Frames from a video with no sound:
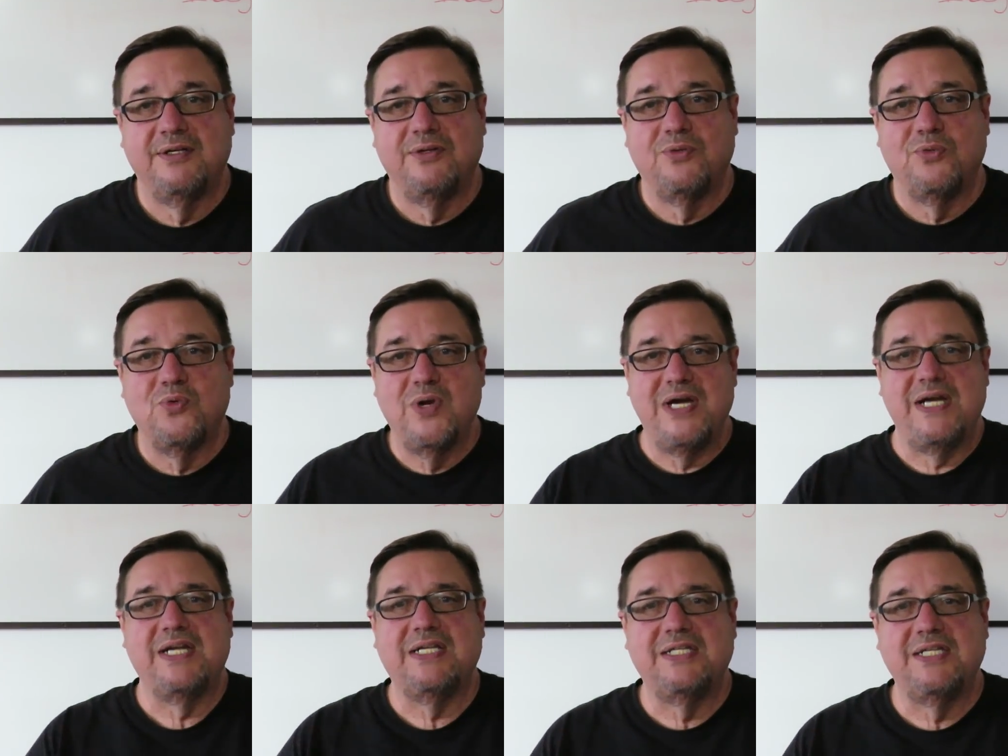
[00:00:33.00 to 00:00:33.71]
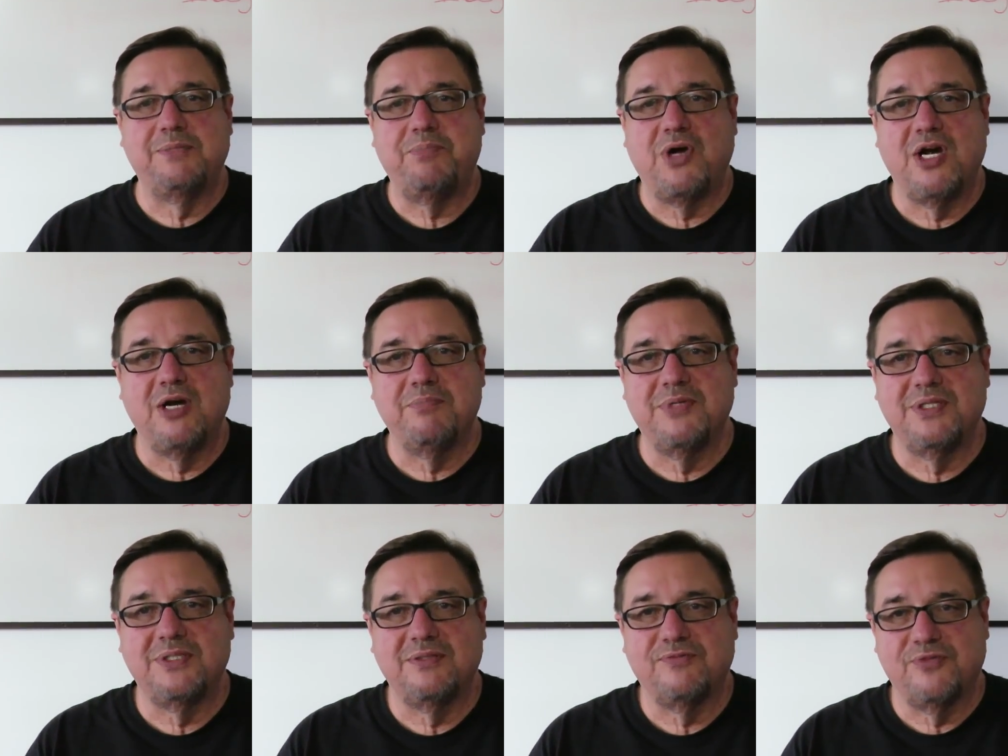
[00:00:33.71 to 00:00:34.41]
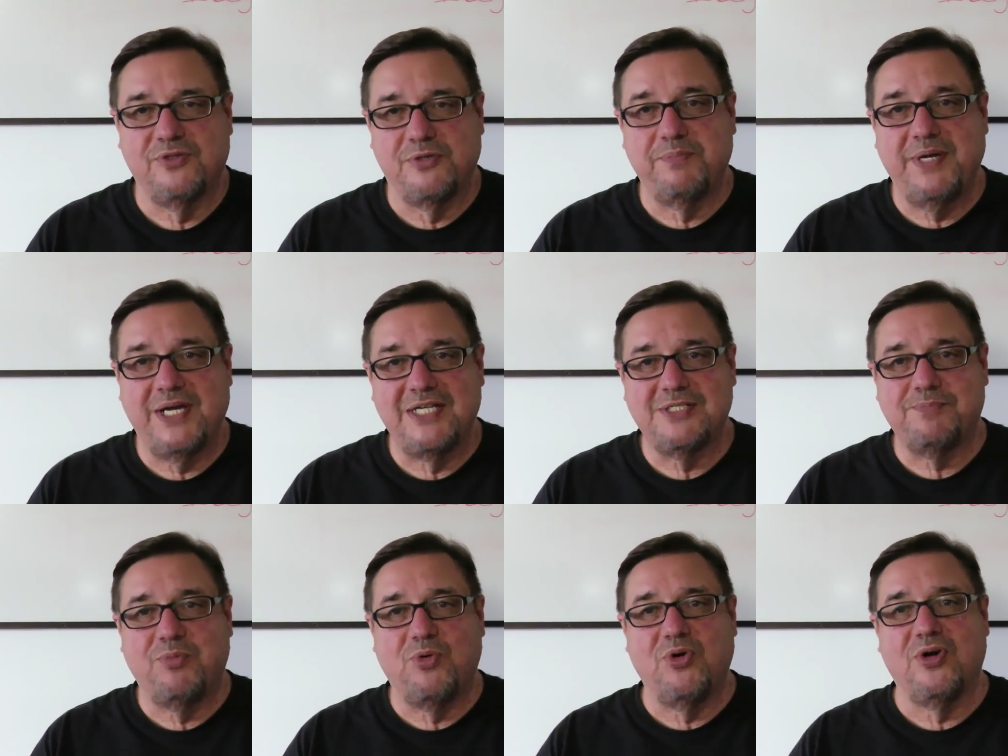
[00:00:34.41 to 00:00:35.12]
Waiting in the apartment for the
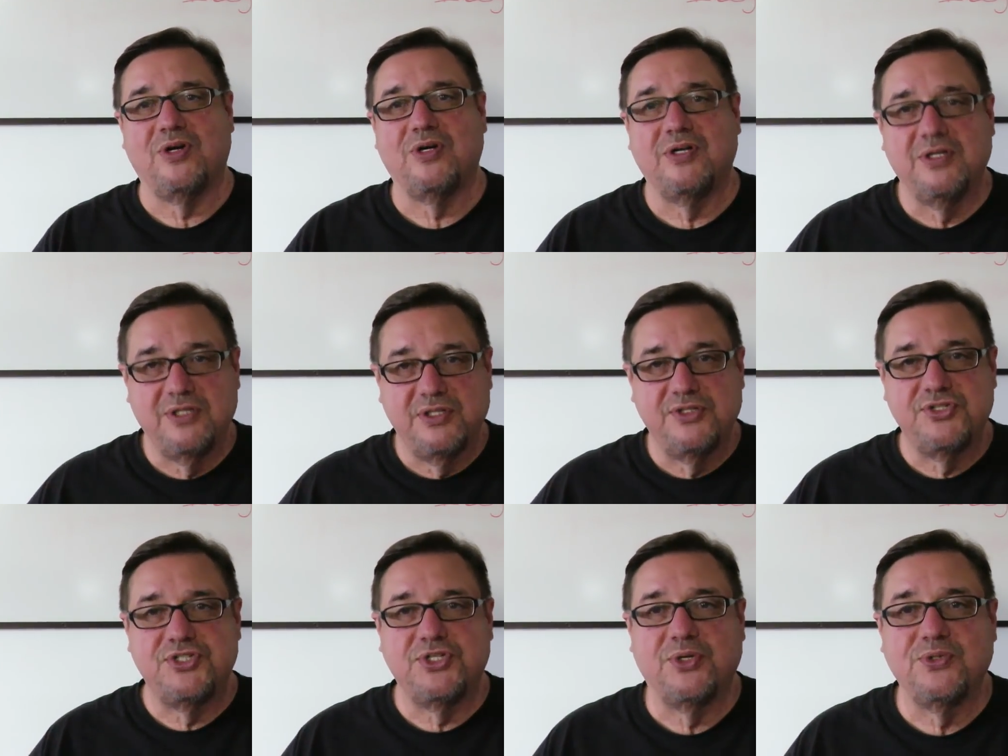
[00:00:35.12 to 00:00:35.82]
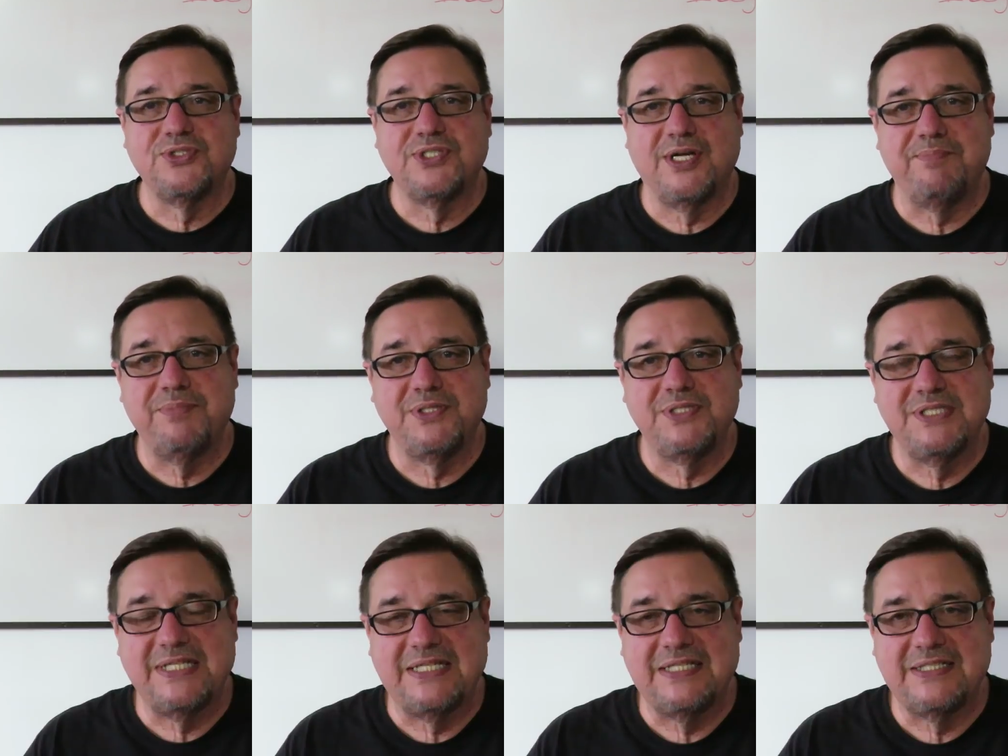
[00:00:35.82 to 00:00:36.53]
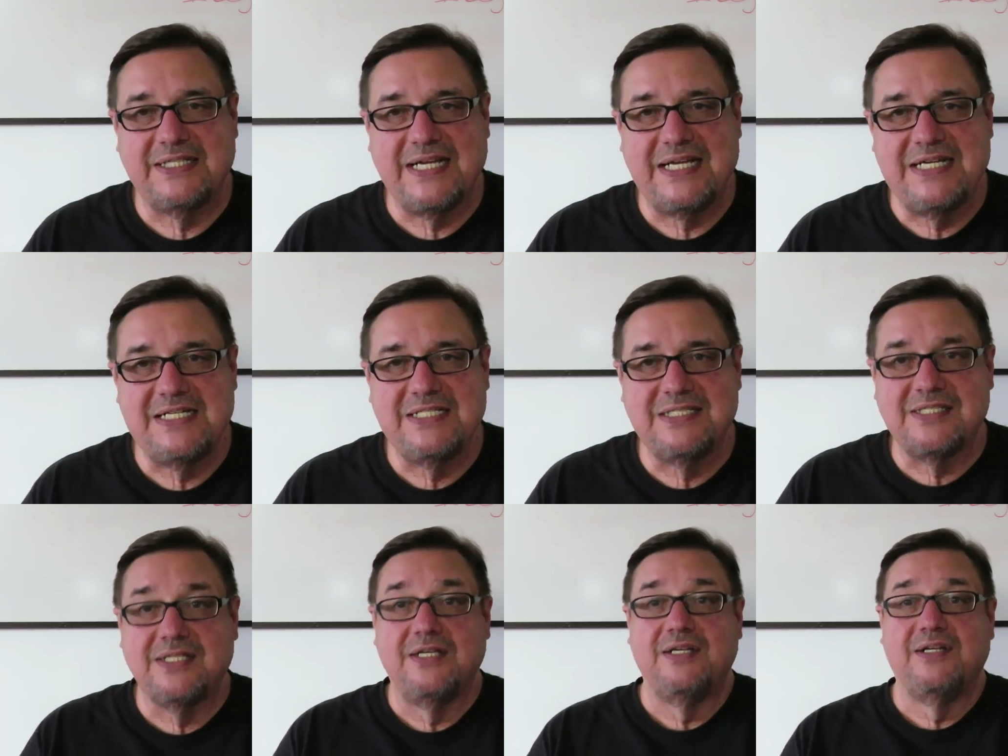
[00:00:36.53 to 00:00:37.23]
passport, shows up in 10
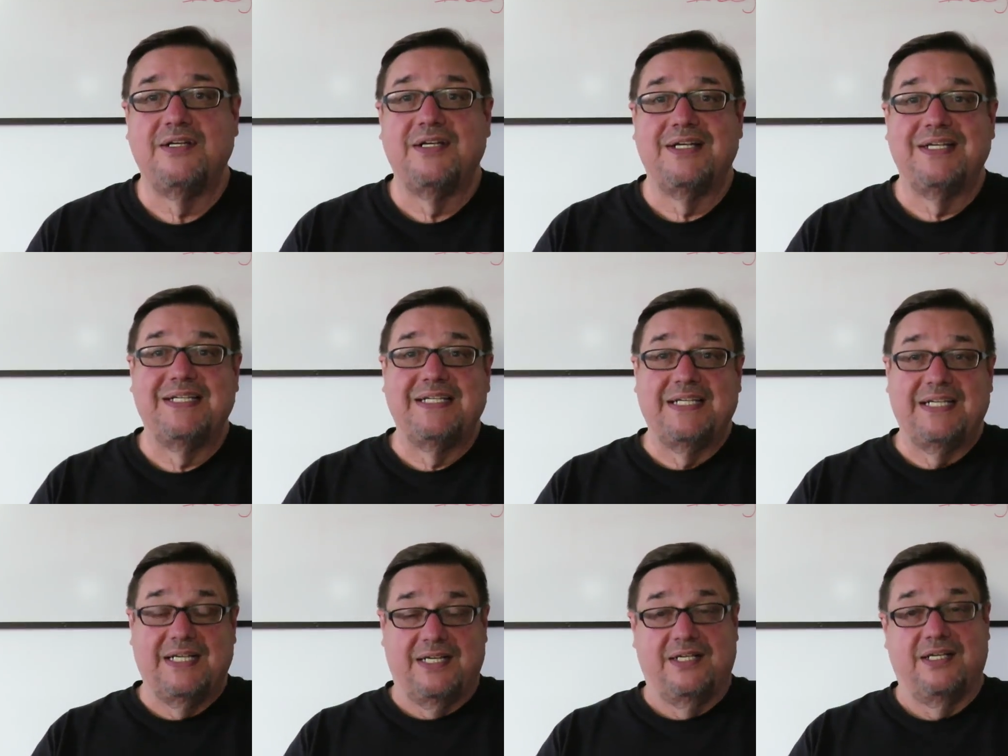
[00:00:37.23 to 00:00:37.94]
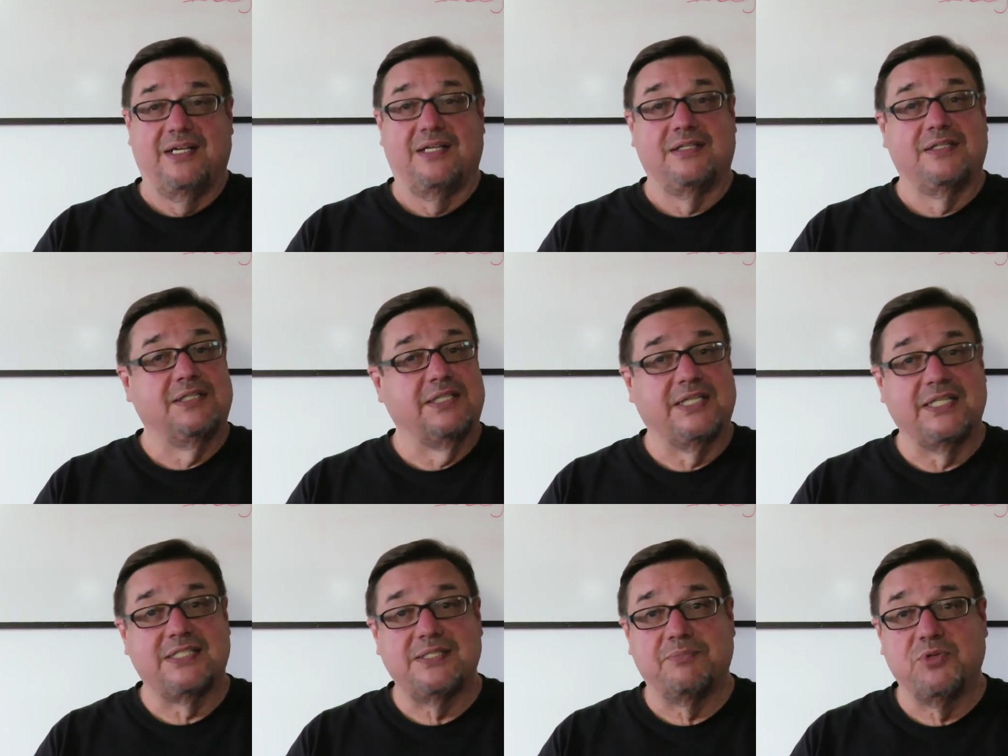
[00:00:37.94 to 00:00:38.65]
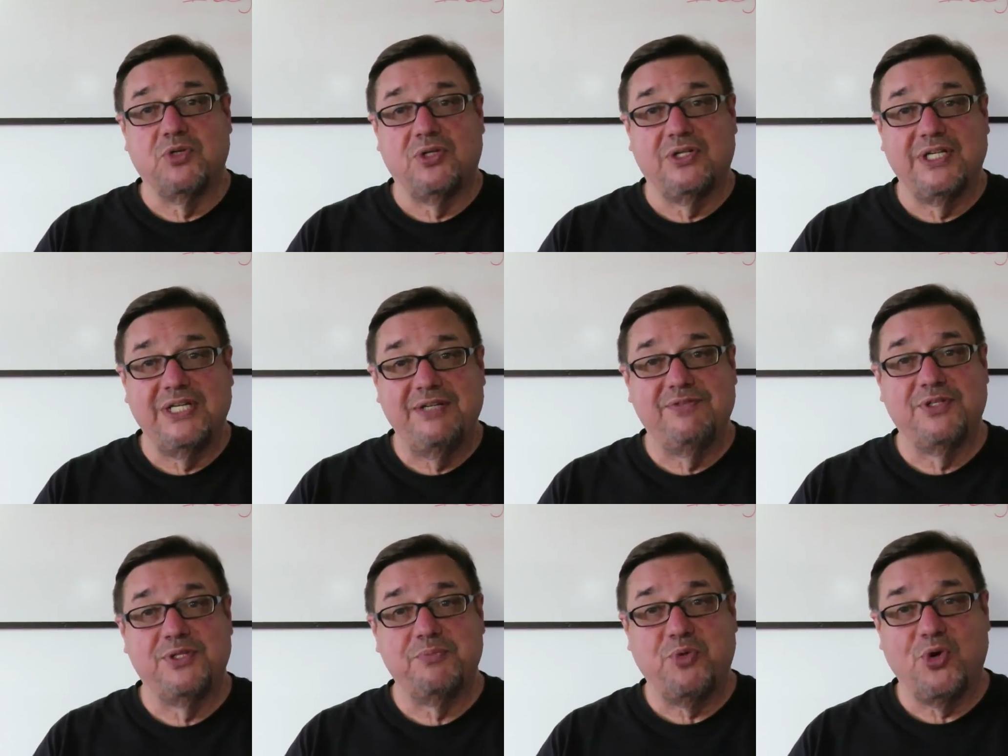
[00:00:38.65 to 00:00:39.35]
days. Guess I'm gonna
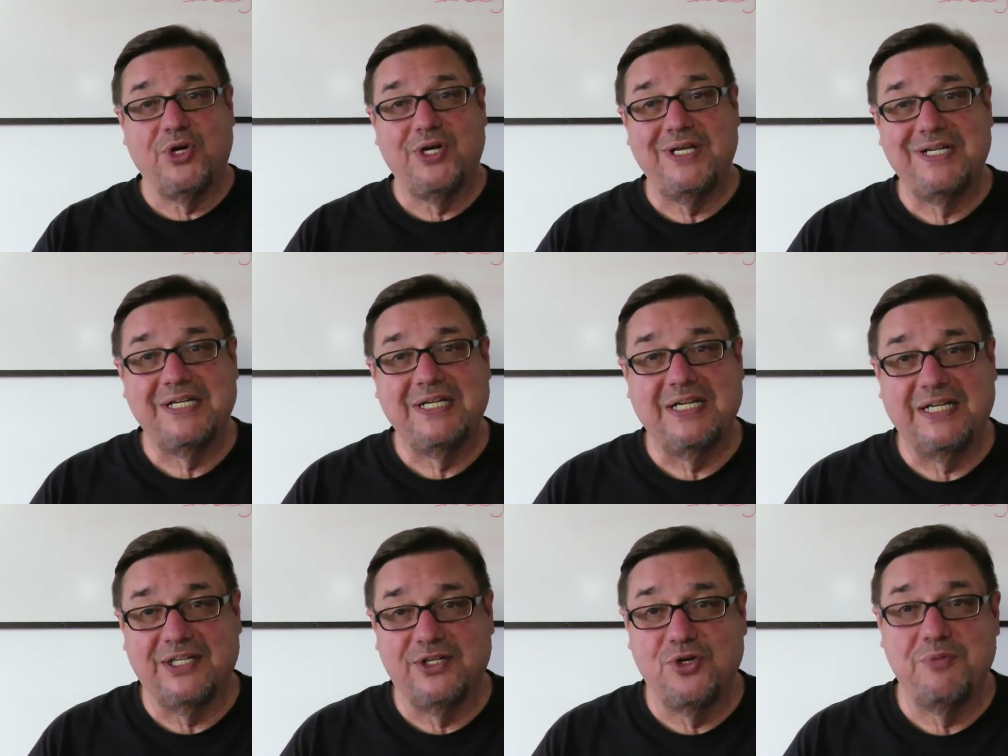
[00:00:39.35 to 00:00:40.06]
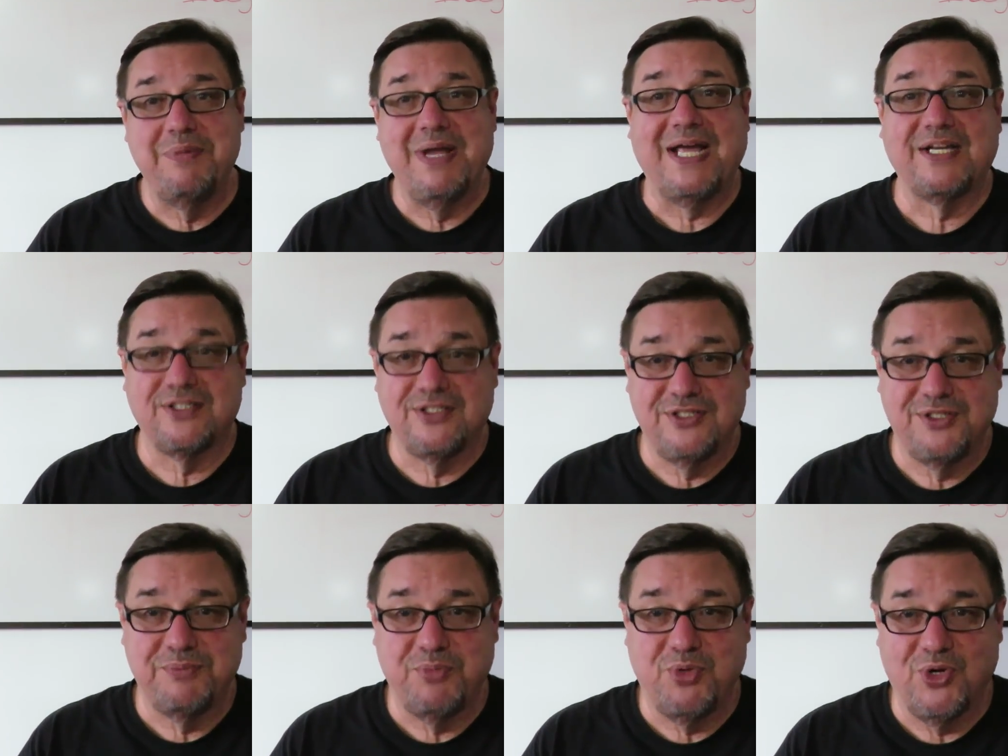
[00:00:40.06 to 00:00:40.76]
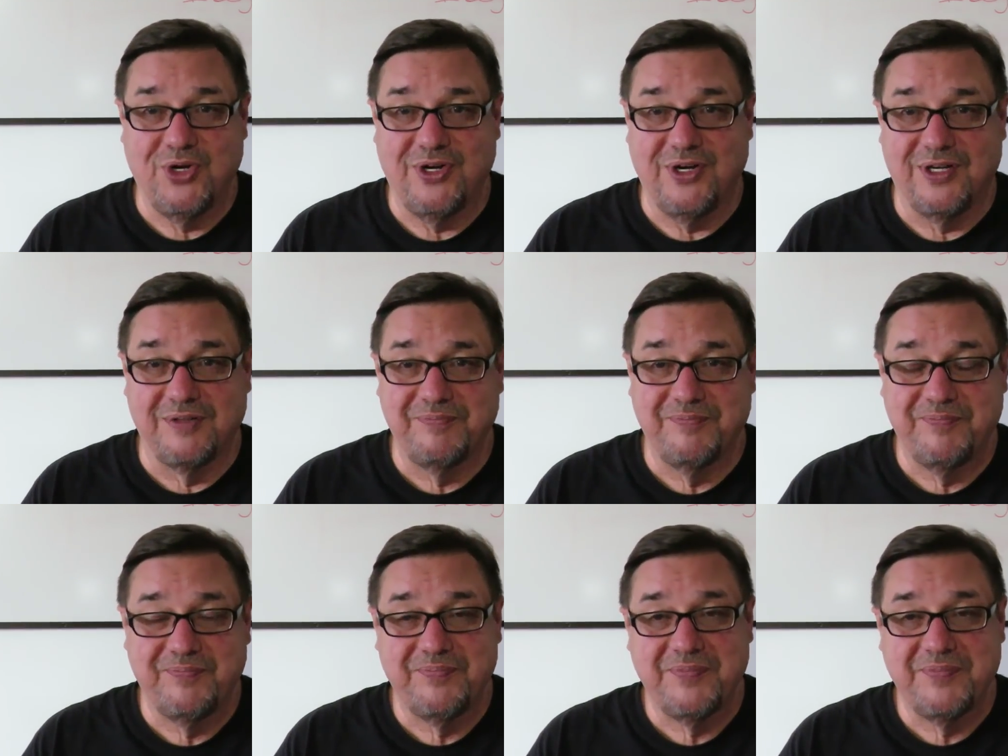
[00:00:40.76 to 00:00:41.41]
leave in the morning and go back to the border